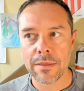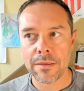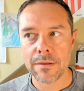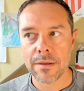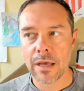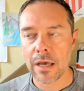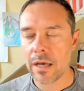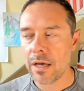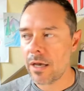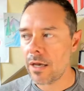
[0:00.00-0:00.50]

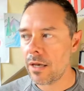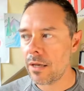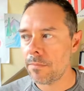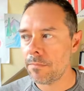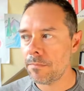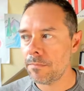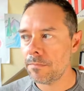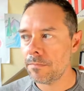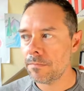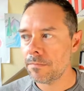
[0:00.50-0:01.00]

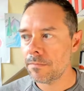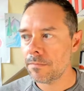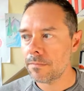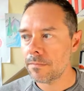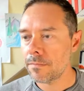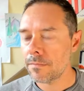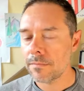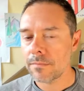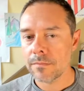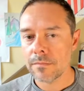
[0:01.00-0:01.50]

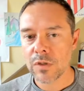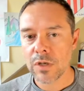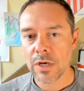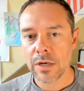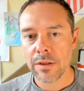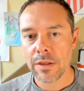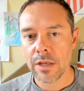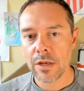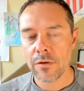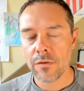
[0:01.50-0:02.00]
trying to
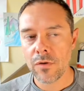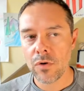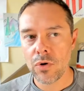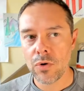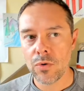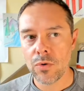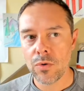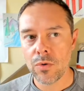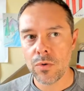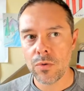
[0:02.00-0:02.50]
think of
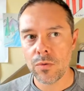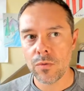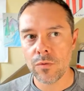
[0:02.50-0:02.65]
who